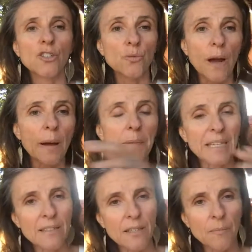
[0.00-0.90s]

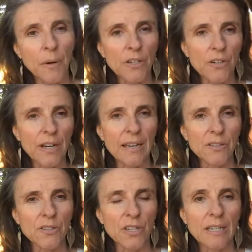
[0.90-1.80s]
dropping into the martyr
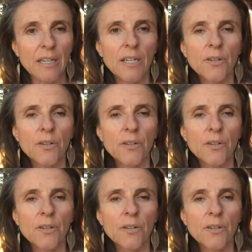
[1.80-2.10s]
energy.